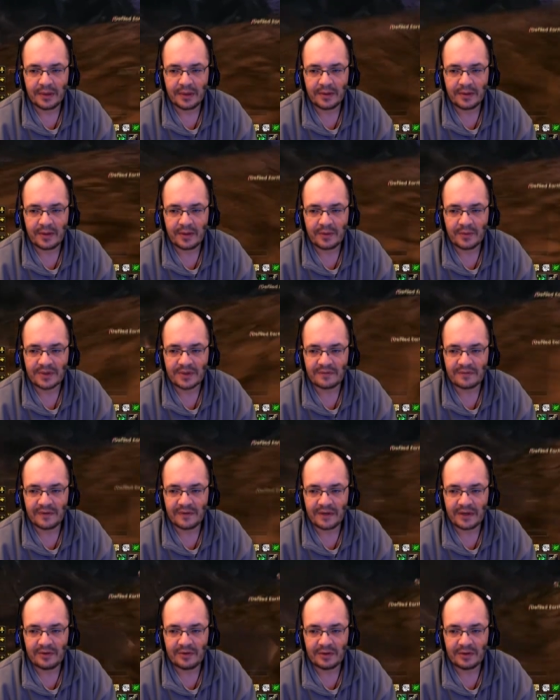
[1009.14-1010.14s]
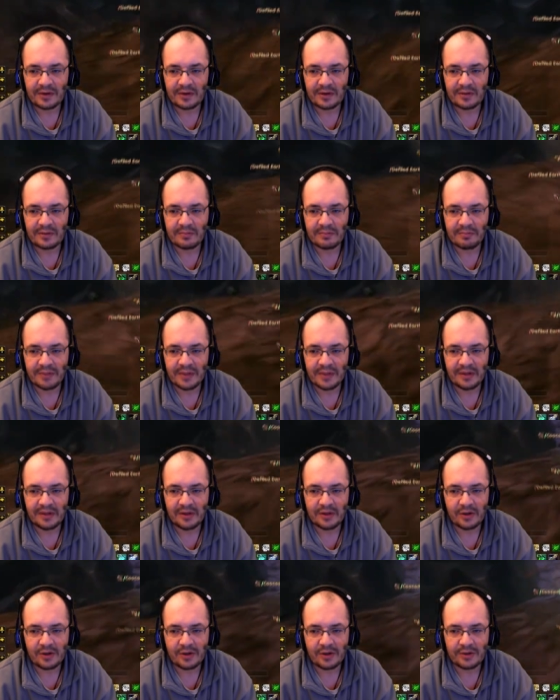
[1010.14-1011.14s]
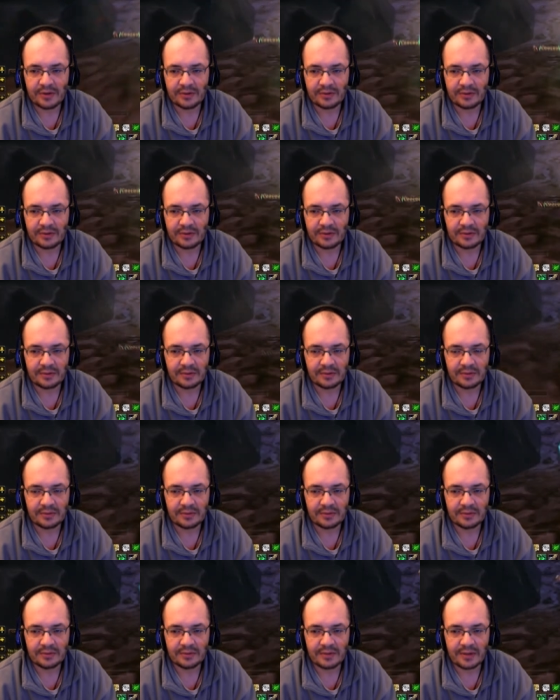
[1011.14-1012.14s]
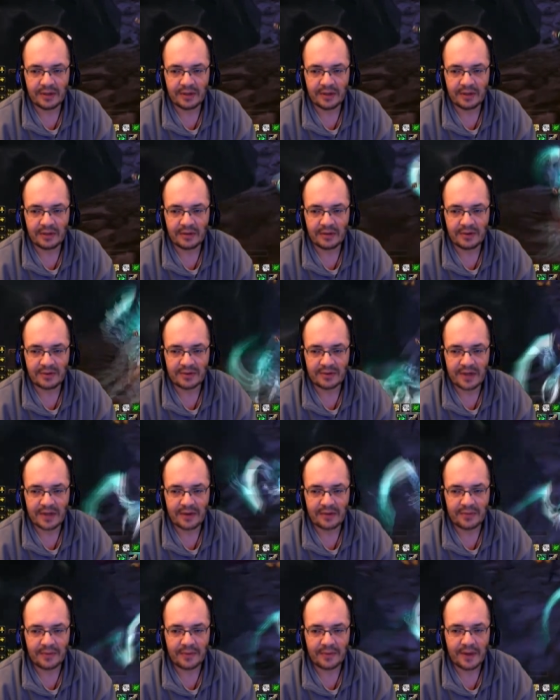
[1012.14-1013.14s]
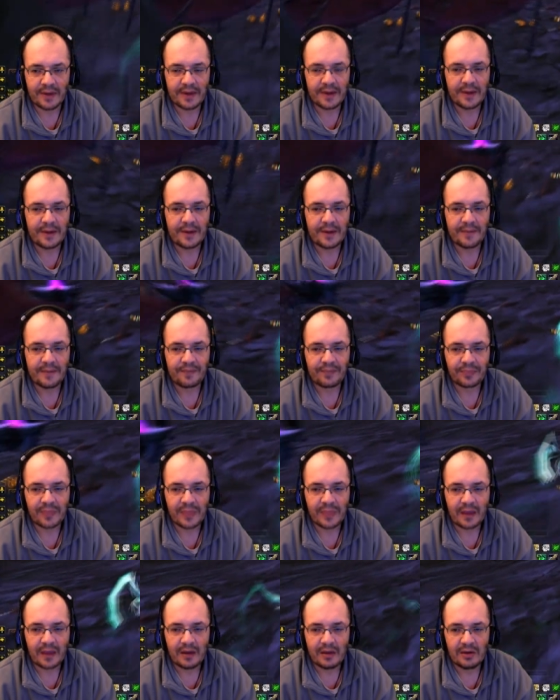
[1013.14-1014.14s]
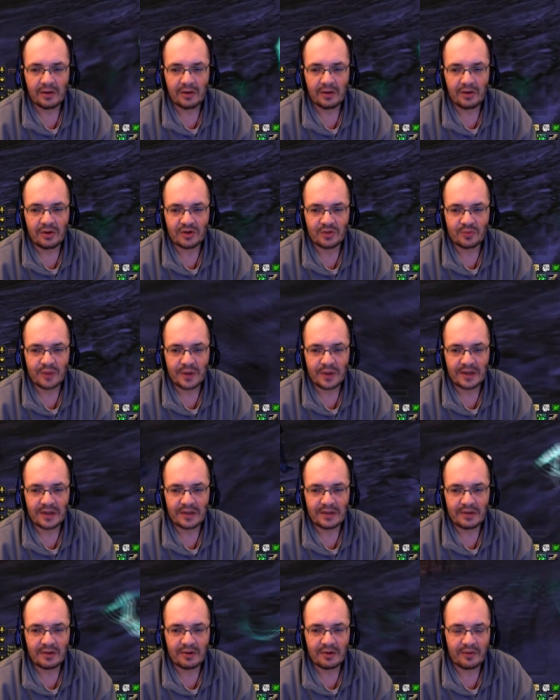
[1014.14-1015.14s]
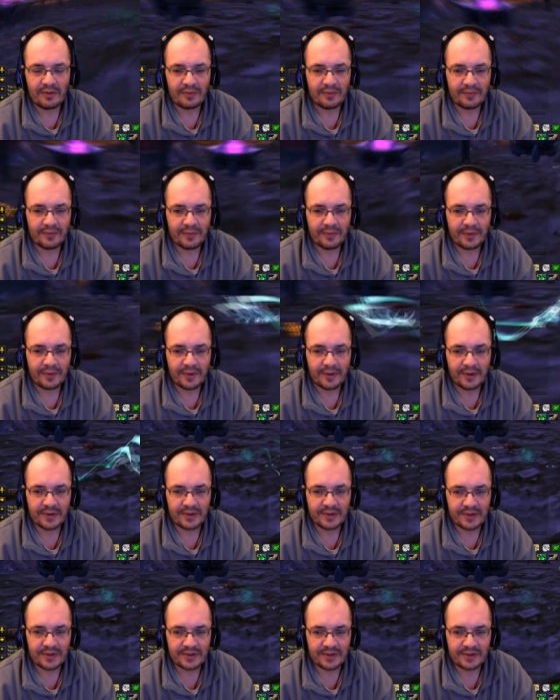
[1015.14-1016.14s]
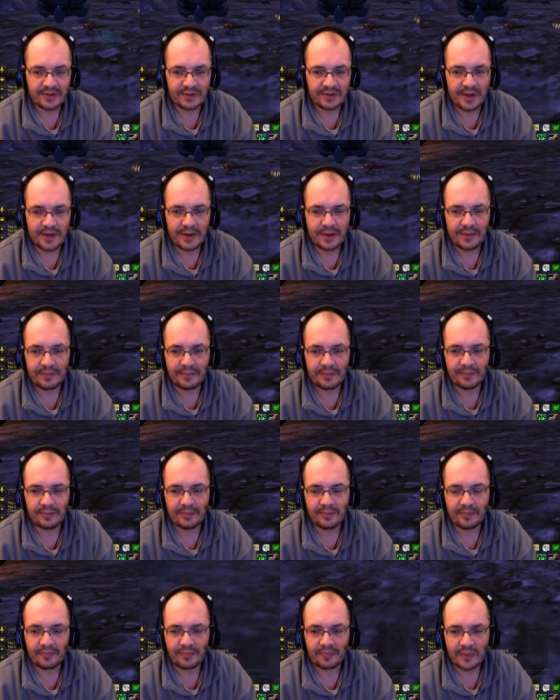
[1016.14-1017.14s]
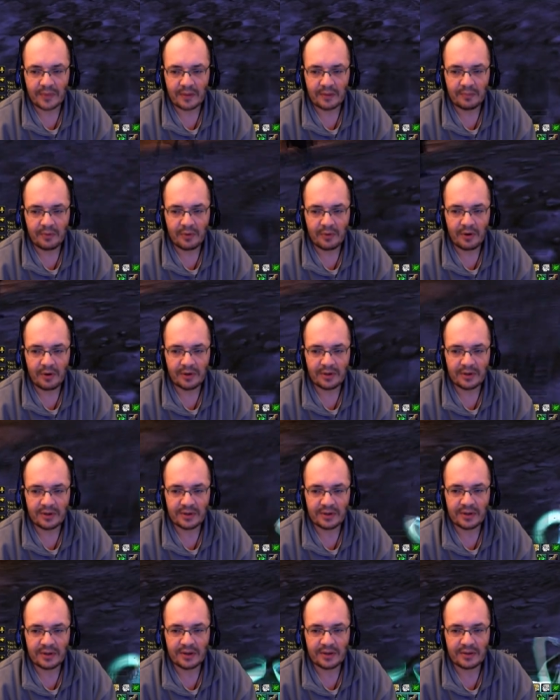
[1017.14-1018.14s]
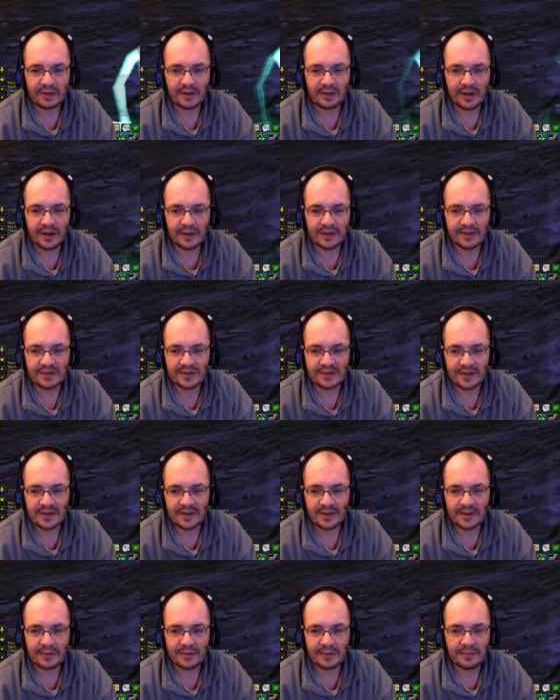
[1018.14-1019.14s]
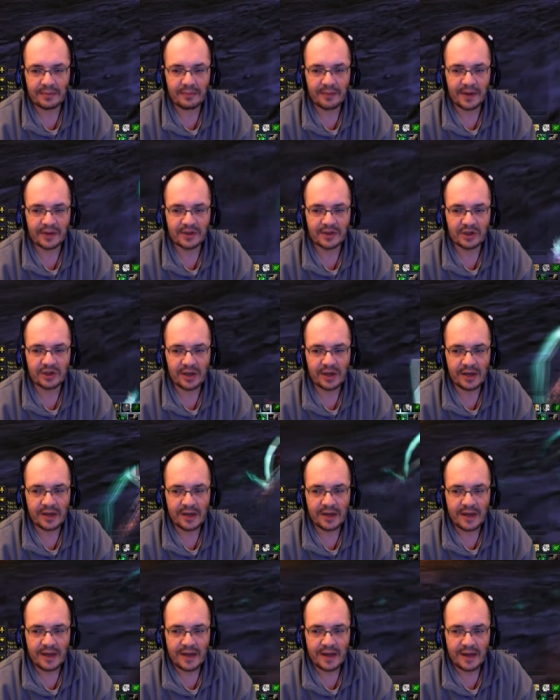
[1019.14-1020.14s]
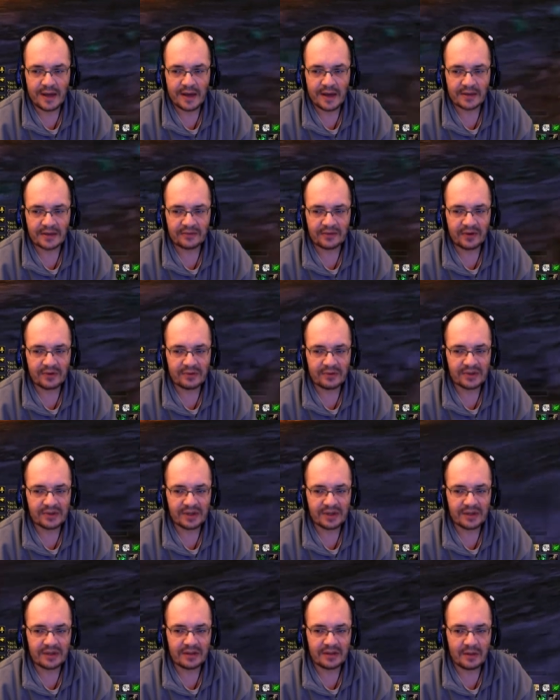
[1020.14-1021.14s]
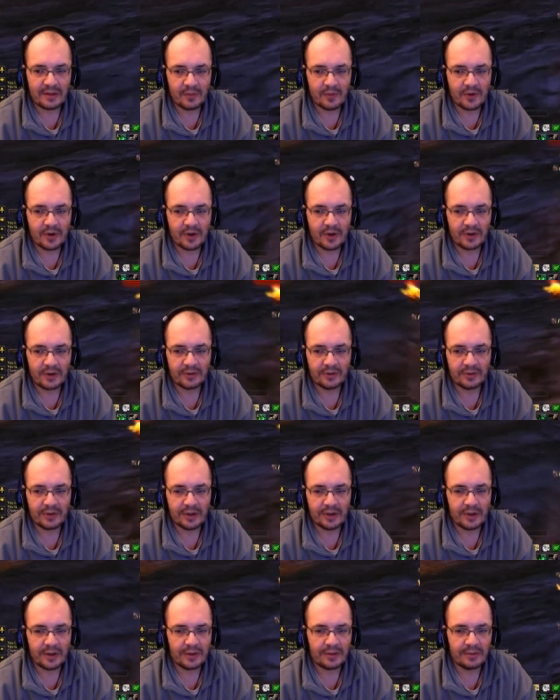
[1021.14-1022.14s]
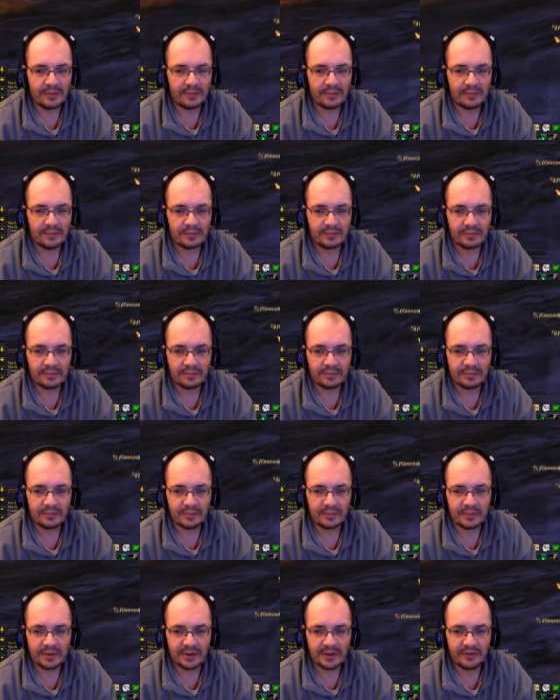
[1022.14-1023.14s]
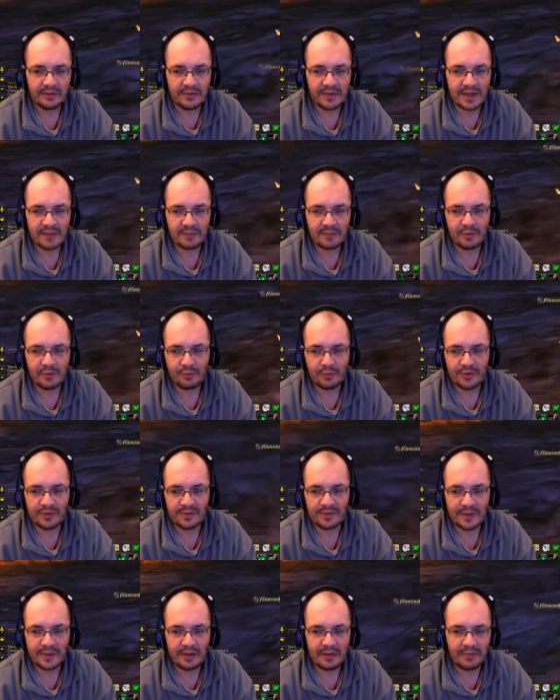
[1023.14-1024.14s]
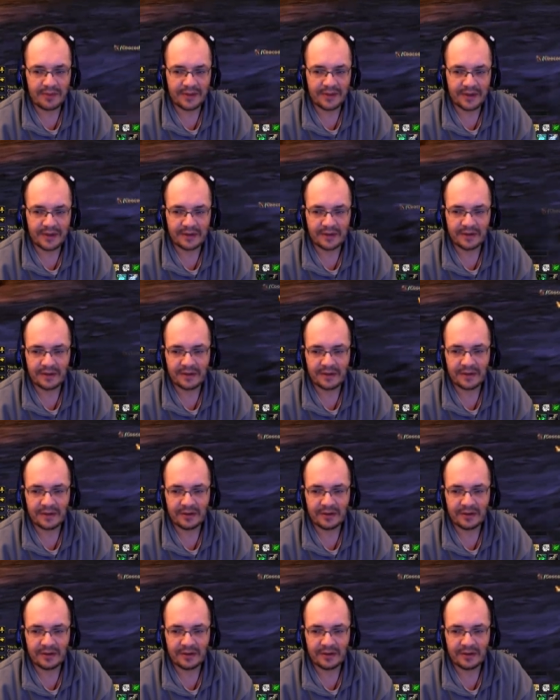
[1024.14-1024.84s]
and there was a funny looking meteor that he throws down. Last one of this part. Okay, there's another bunch here. I was very scared that they were gonna give me that purple spell, but they didn't,